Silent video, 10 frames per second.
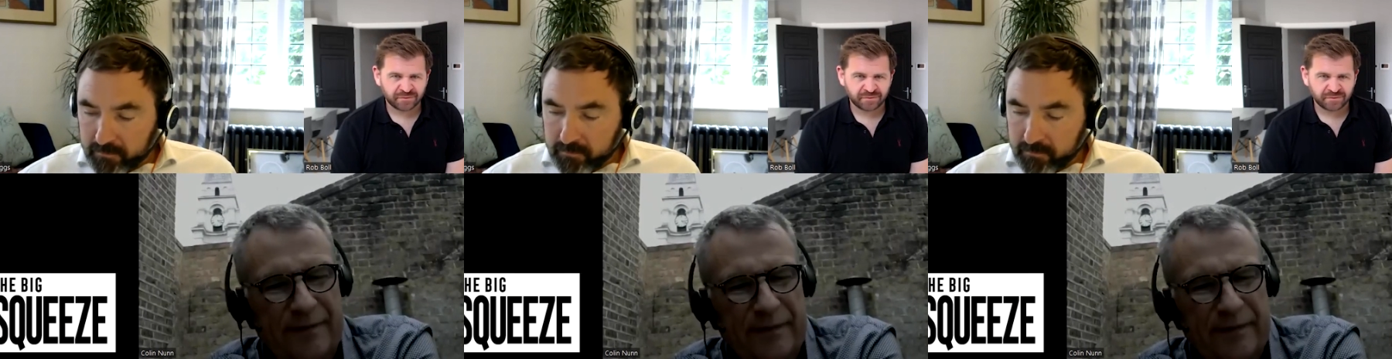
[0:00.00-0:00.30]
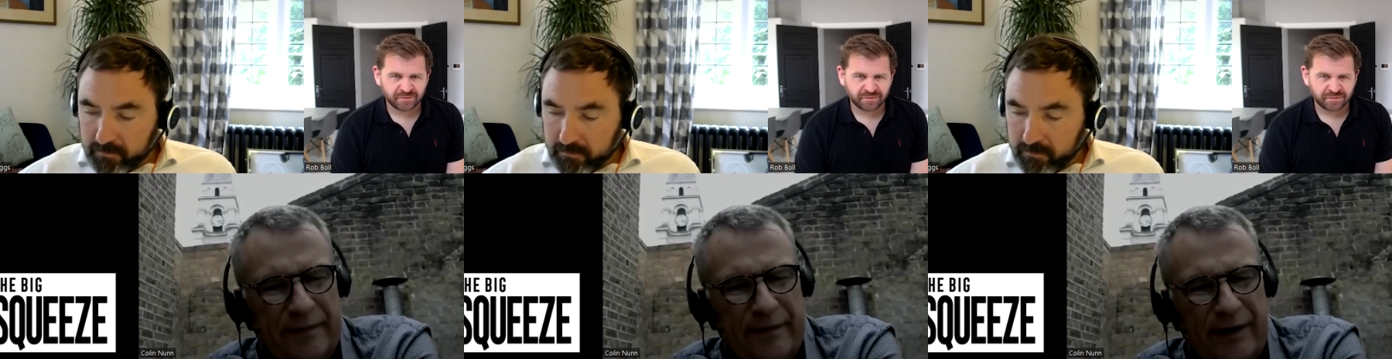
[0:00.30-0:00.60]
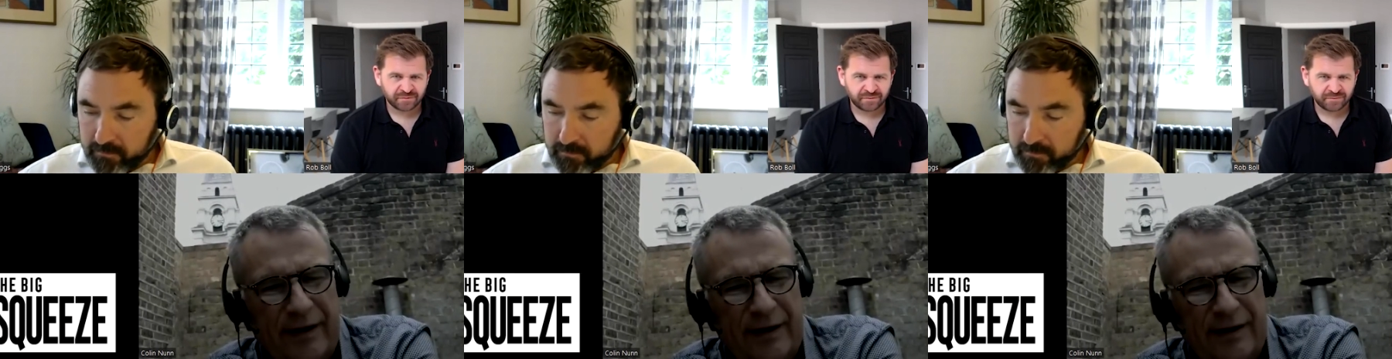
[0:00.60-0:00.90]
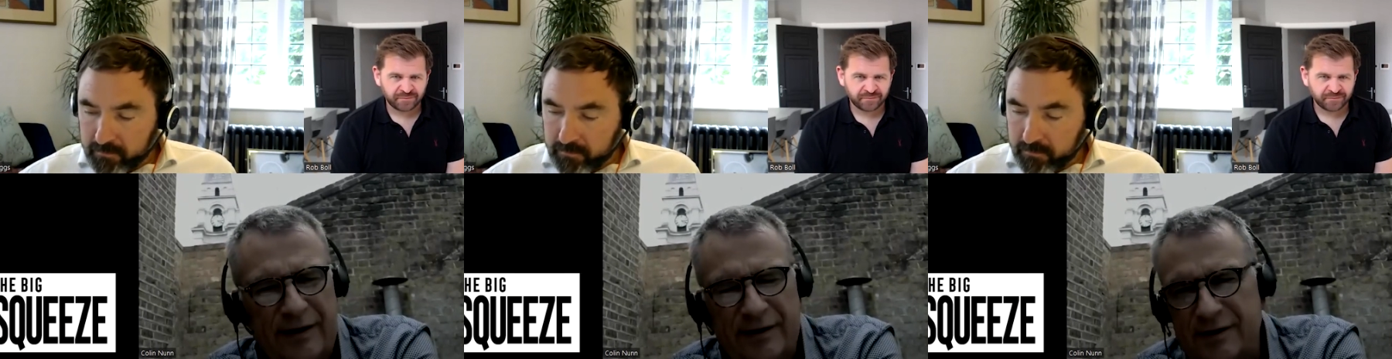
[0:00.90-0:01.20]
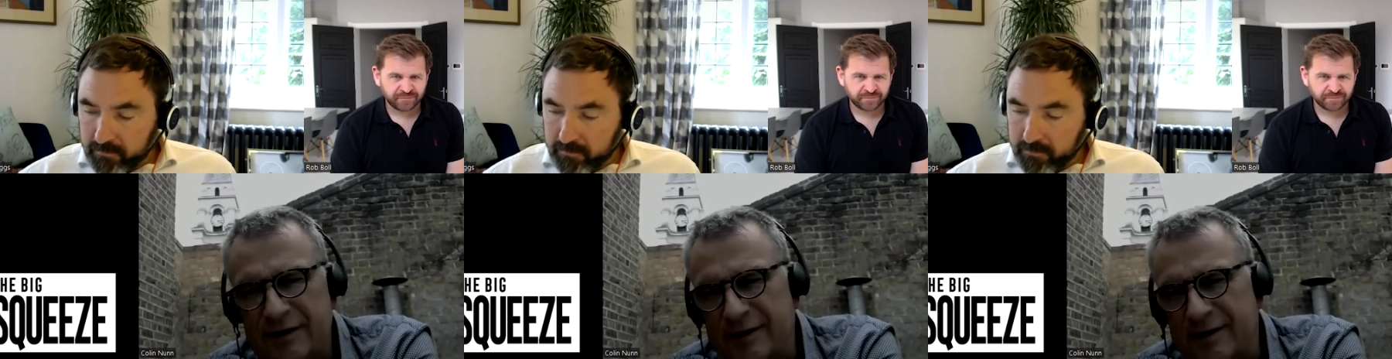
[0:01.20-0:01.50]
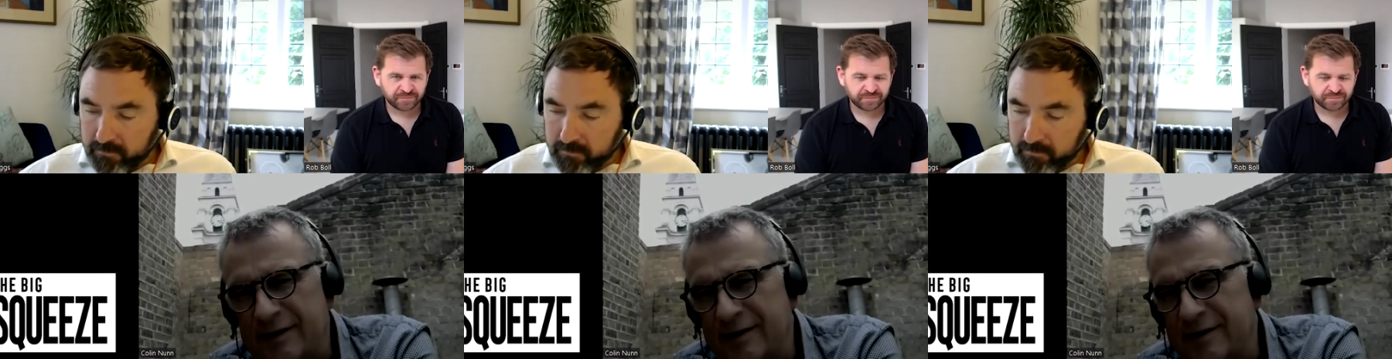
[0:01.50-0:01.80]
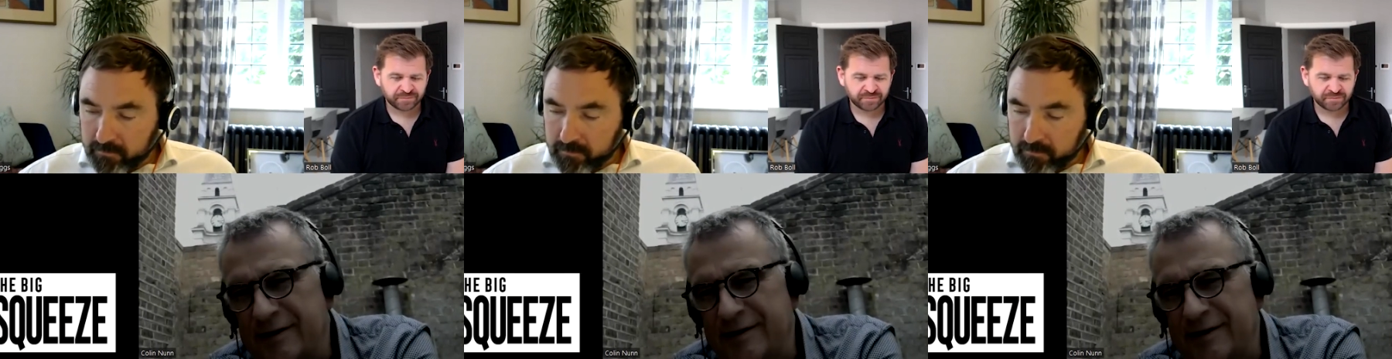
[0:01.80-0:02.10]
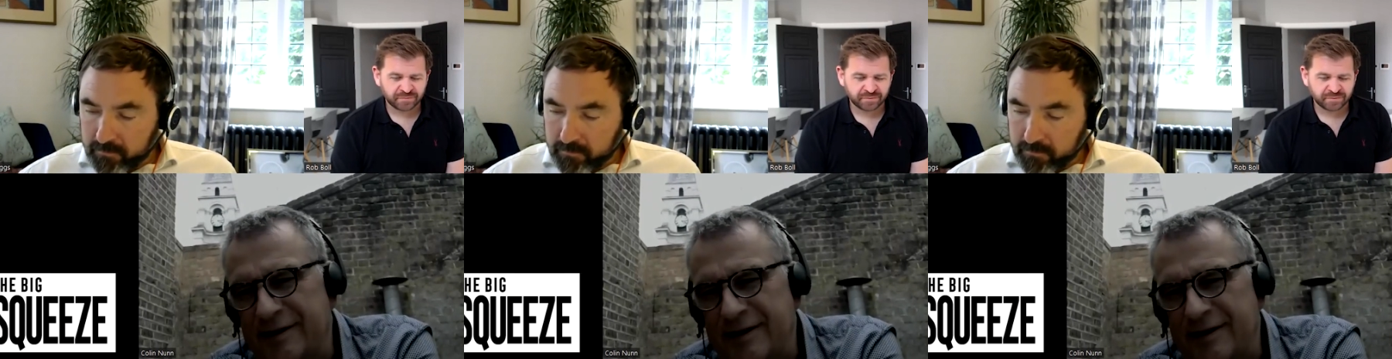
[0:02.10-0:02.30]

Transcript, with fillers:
Speaker 1: Um, uh,